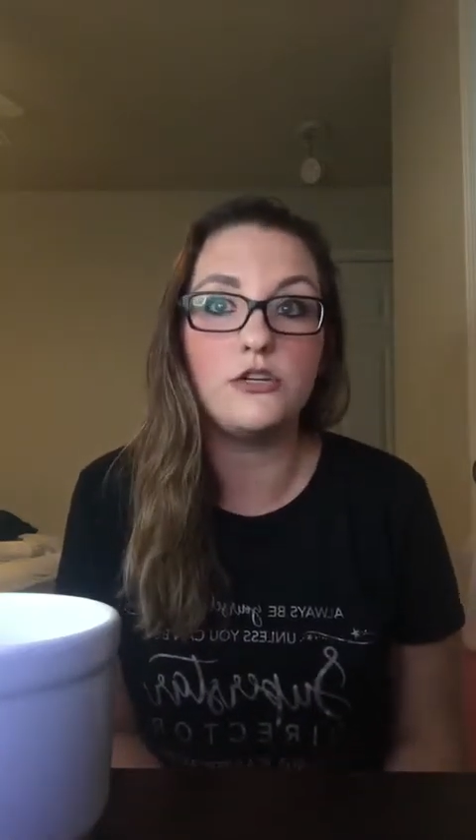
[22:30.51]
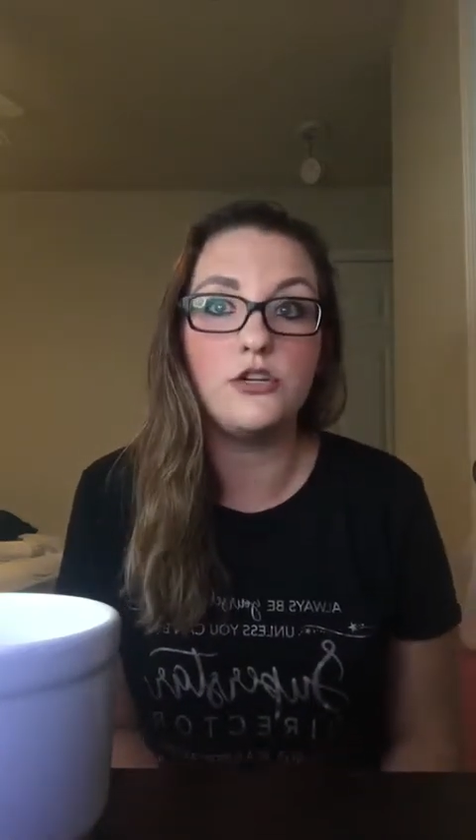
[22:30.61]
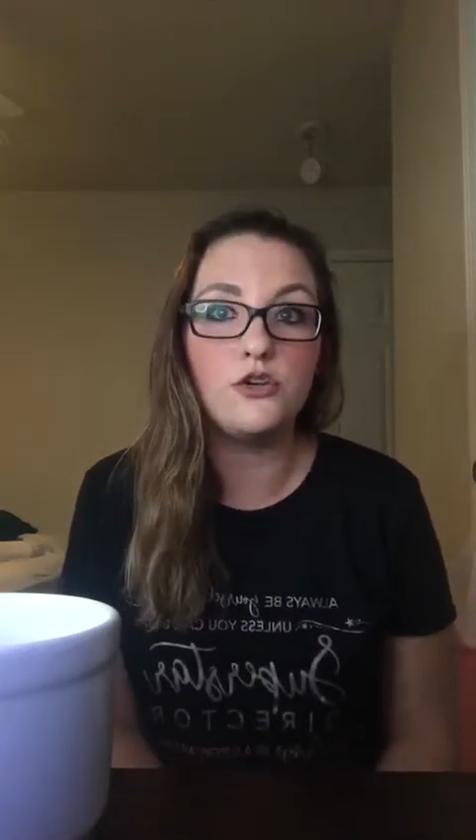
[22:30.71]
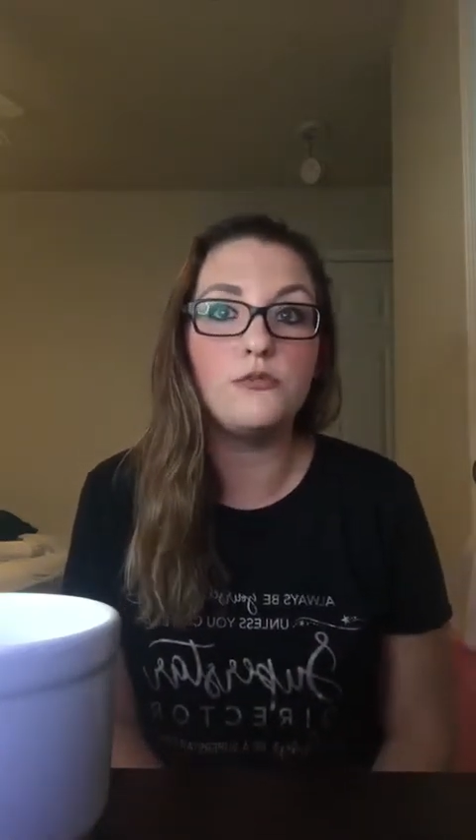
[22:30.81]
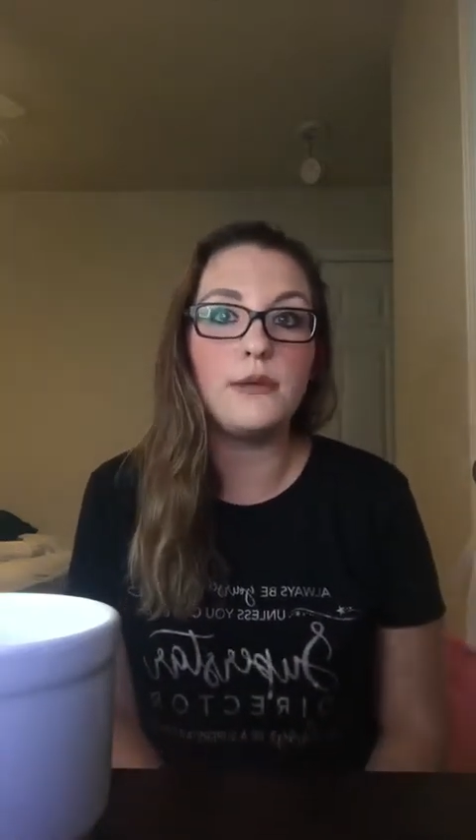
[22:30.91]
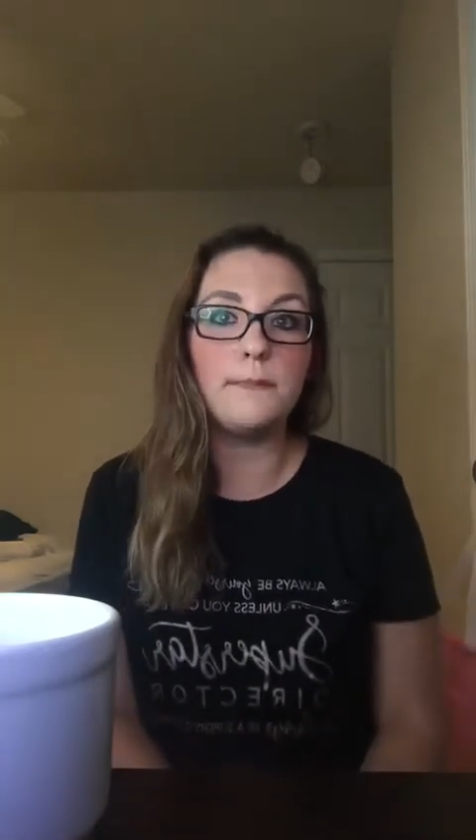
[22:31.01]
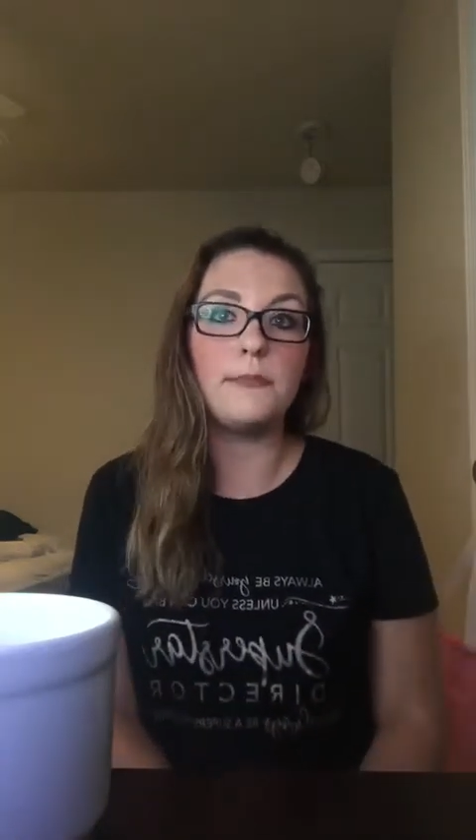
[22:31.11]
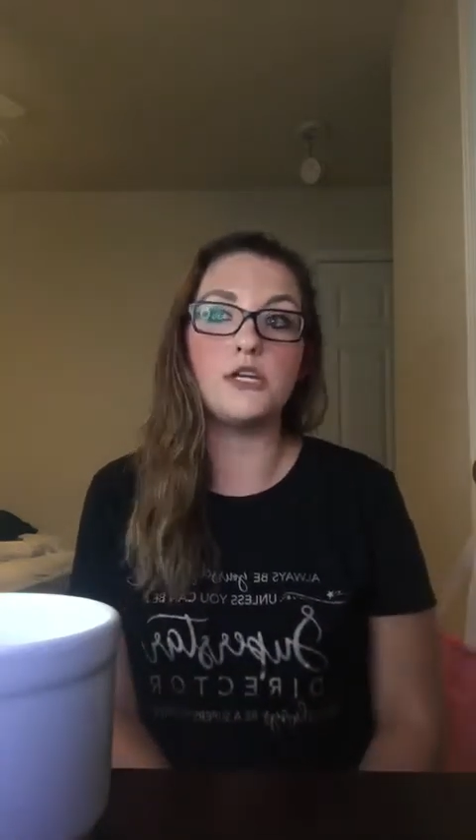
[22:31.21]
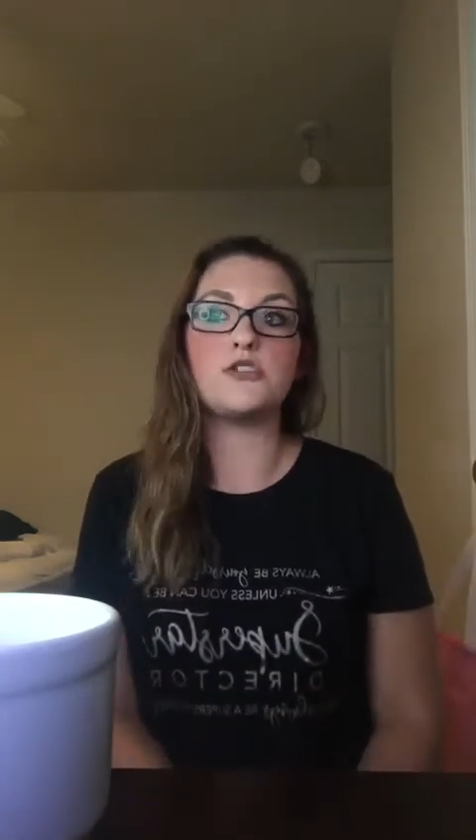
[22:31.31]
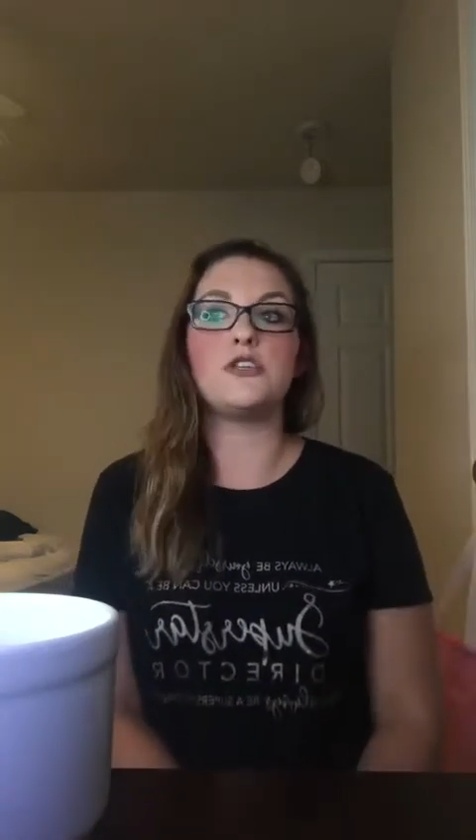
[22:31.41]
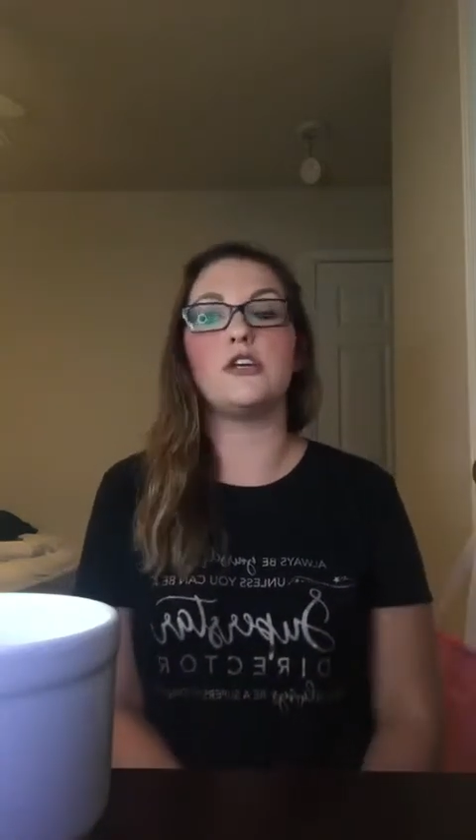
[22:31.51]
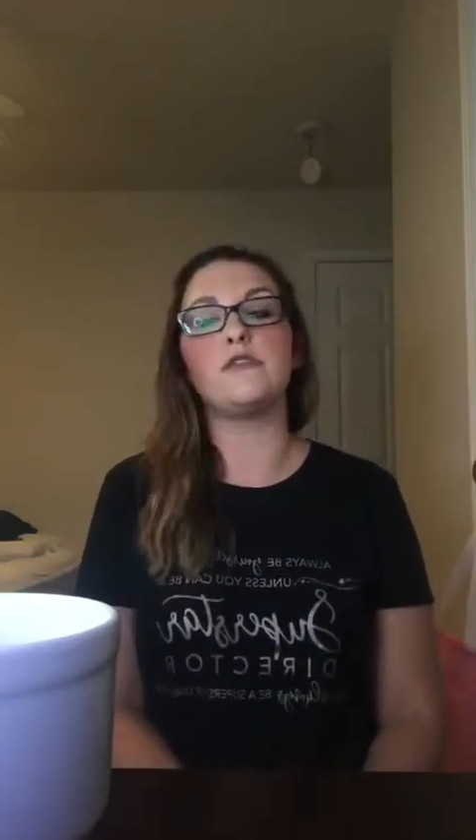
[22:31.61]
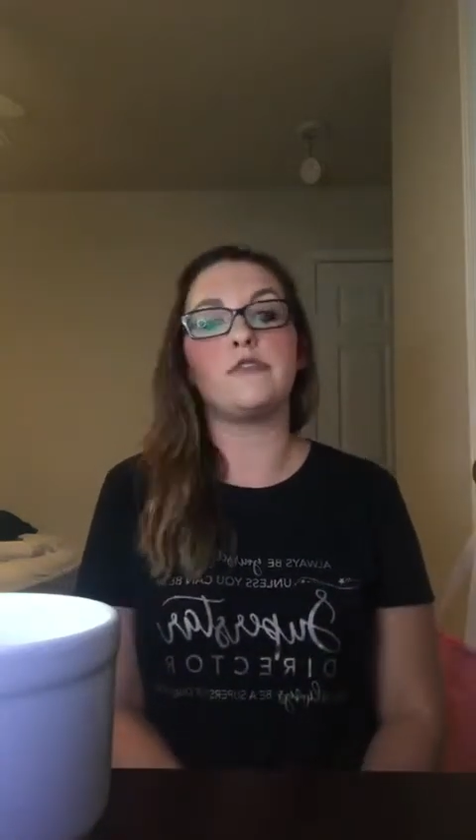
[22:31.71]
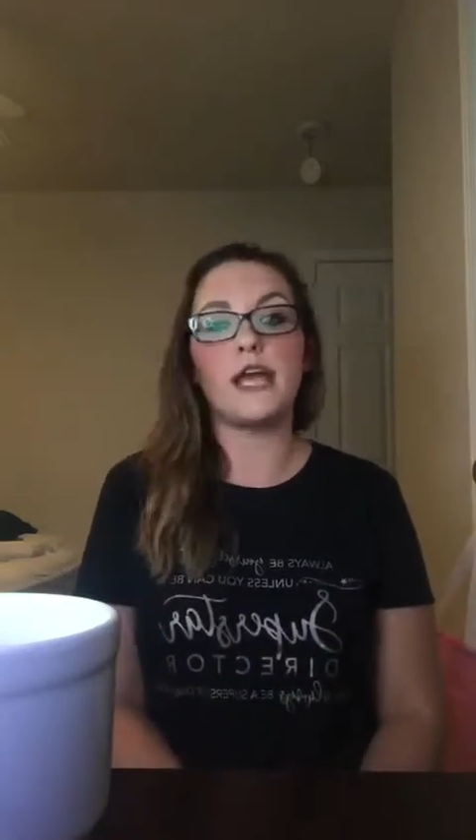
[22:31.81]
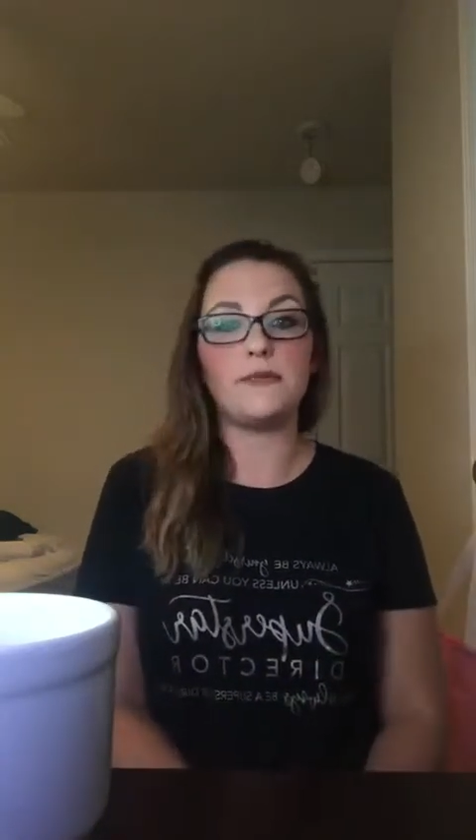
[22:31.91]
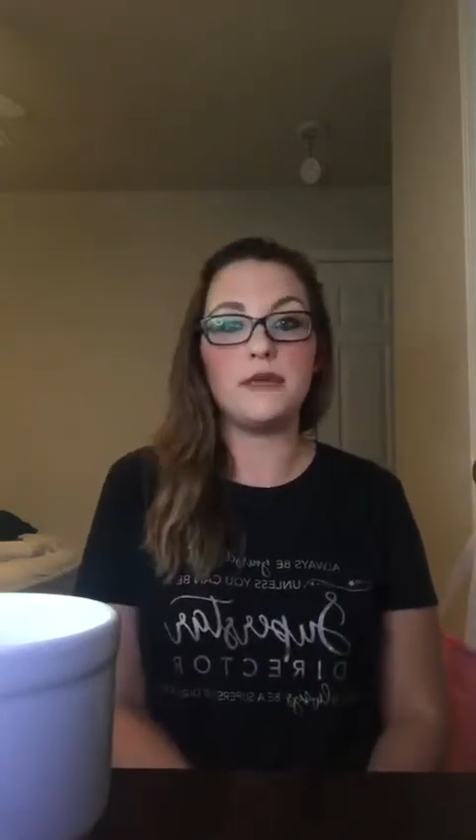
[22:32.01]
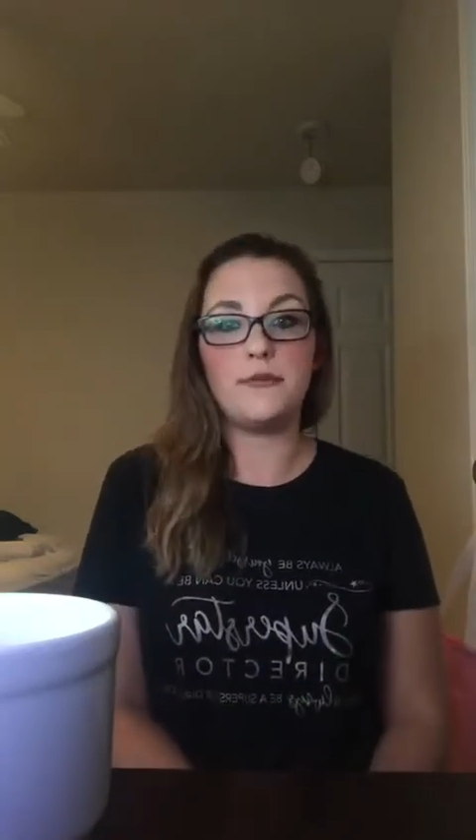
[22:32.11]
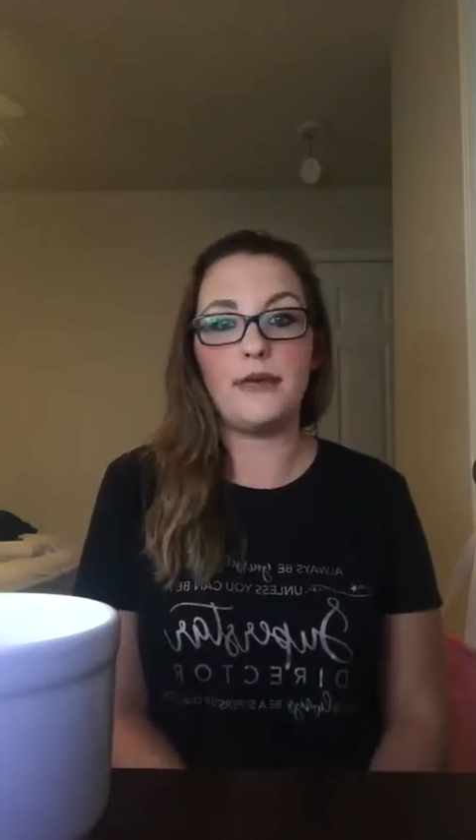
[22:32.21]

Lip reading: new members to your VIP